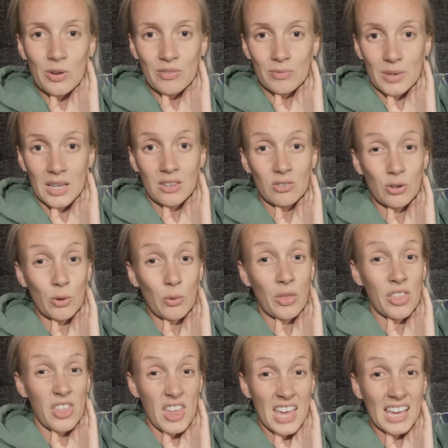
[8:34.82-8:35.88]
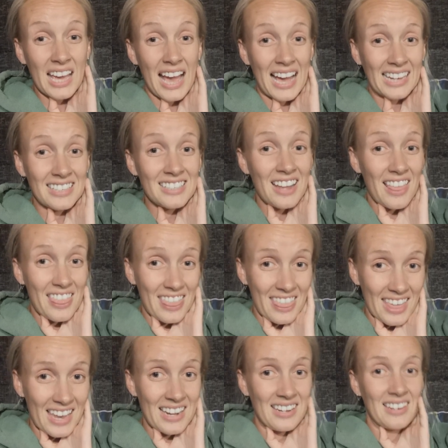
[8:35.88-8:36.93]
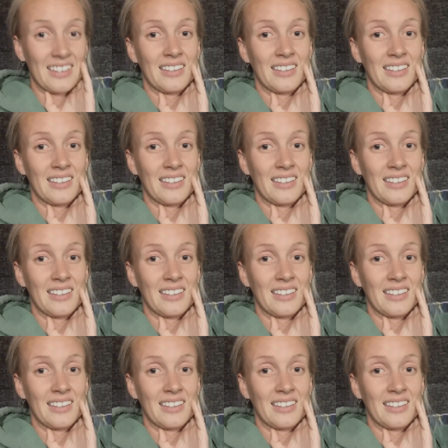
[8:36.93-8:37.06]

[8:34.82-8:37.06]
me through thick and thin.